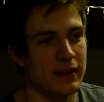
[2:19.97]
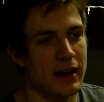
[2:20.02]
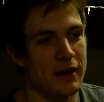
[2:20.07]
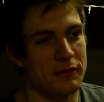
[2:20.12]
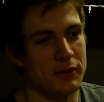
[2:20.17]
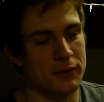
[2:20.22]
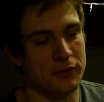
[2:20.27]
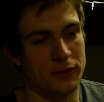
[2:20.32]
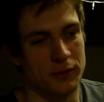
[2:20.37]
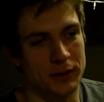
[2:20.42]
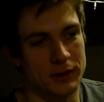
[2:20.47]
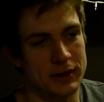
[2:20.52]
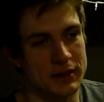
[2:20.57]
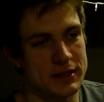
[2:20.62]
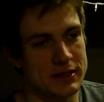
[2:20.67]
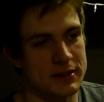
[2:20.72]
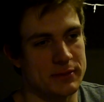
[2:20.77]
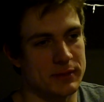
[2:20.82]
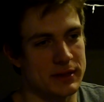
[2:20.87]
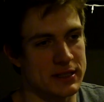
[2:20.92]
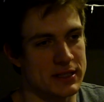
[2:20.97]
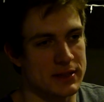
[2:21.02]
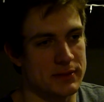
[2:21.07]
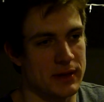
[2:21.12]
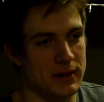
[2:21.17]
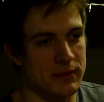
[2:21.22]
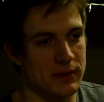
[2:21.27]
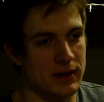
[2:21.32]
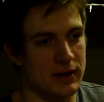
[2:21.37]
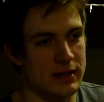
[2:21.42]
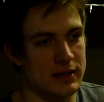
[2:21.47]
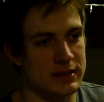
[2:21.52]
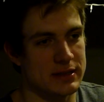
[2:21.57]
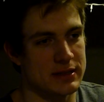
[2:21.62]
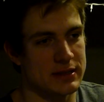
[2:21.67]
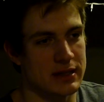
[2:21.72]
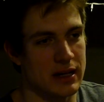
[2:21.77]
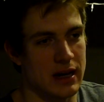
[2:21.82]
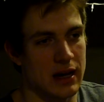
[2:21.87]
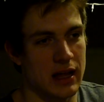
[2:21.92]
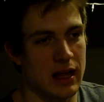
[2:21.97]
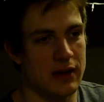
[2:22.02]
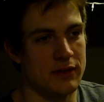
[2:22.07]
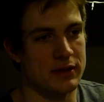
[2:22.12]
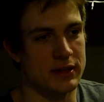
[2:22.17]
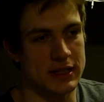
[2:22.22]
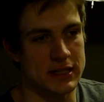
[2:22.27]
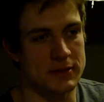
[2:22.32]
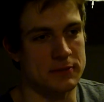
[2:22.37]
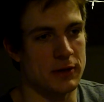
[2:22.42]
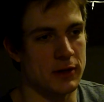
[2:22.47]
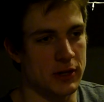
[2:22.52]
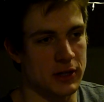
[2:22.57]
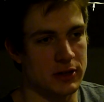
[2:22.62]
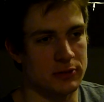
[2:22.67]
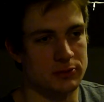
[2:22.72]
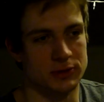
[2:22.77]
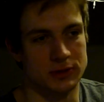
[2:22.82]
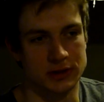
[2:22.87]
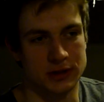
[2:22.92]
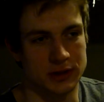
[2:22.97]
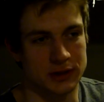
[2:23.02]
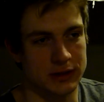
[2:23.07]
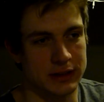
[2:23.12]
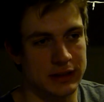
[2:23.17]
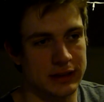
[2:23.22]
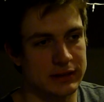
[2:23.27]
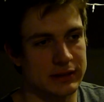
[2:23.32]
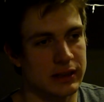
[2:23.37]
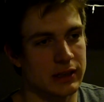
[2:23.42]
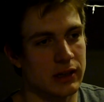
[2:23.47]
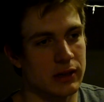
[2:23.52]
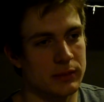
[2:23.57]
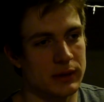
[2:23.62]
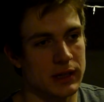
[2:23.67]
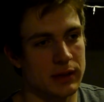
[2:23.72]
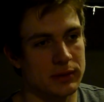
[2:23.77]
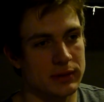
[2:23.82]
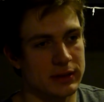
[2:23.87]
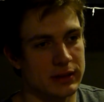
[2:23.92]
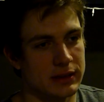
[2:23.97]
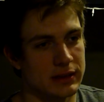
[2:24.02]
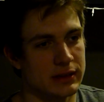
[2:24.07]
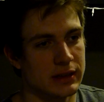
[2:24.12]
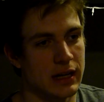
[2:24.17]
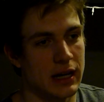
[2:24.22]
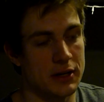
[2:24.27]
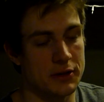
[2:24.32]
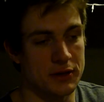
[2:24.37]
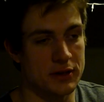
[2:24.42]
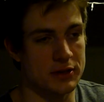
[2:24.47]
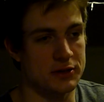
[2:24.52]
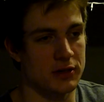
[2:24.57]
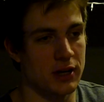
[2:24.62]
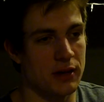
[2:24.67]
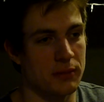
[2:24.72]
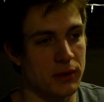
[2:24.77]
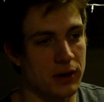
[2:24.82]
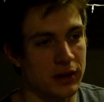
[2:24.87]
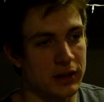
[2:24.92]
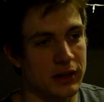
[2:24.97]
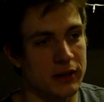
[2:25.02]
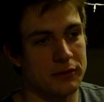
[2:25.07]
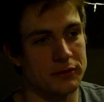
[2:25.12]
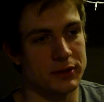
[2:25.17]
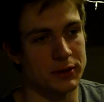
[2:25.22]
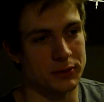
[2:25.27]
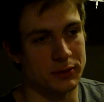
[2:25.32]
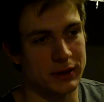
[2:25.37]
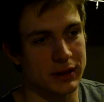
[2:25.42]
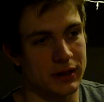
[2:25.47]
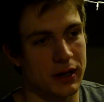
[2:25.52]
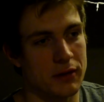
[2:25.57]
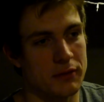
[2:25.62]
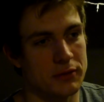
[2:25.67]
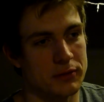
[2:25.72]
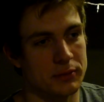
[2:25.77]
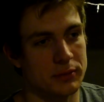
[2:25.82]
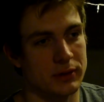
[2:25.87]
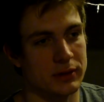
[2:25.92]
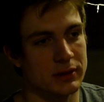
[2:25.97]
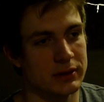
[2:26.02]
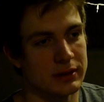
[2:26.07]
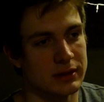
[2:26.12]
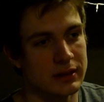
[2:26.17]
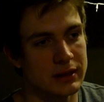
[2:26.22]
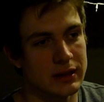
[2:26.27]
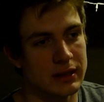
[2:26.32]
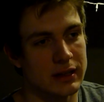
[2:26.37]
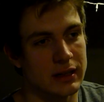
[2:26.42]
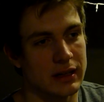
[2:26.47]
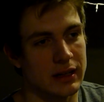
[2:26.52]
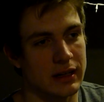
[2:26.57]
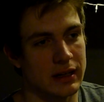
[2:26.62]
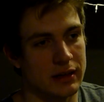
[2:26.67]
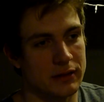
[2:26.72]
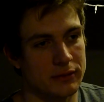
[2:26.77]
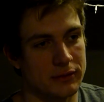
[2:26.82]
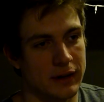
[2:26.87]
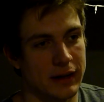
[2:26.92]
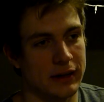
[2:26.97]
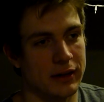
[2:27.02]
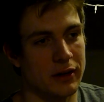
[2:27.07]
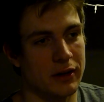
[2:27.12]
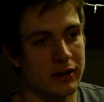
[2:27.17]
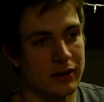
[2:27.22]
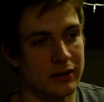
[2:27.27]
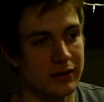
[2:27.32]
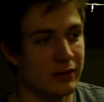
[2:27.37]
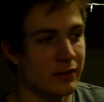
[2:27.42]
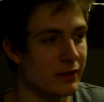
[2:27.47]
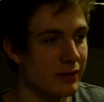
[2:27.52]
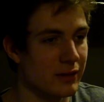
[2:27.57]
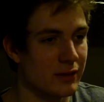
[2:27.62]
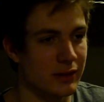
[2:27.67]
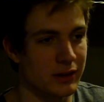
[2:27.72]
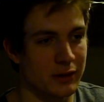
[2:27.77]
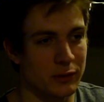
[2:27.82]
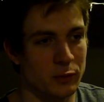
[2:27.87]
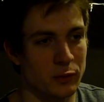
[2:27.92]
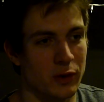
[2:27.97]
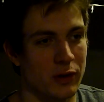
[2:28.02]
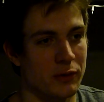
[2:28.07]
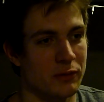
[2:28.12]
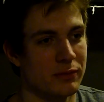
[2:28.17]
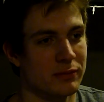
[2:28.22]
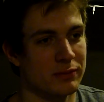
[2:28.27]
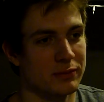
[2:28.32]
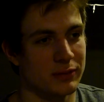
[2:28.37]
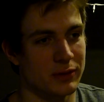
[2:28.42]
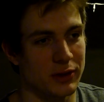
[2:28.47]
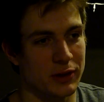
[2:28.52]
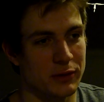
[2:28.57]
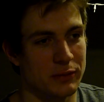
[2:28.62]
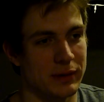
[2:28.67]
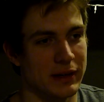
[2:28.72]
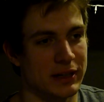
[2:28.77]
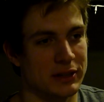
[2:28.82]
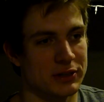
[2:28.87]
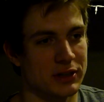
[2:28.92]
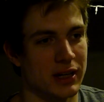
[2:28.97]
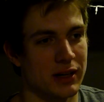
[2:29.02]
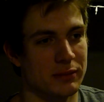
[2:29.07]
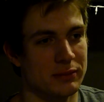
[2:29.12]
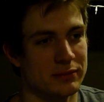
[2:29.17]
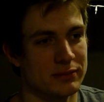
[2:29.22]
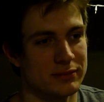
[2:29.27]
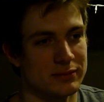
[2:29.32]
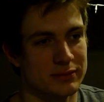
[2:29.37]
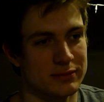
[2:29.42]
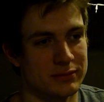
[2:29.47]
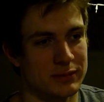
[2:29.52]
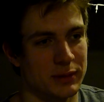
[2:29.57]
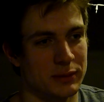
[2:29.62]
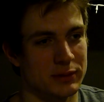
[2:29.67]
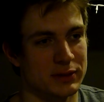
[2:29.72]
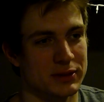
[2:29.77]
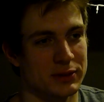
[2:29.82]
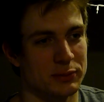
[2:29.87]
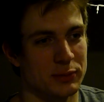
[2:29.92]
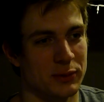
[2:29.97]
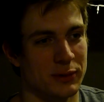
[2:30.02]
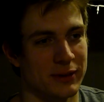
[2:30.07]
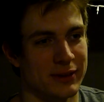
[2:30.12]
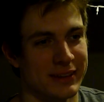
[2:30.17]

that after four years of busting my balls, I'll have a nice marketable degree that I'll be able to enter the job market and feel really comfortable, find a good paying job, be able to support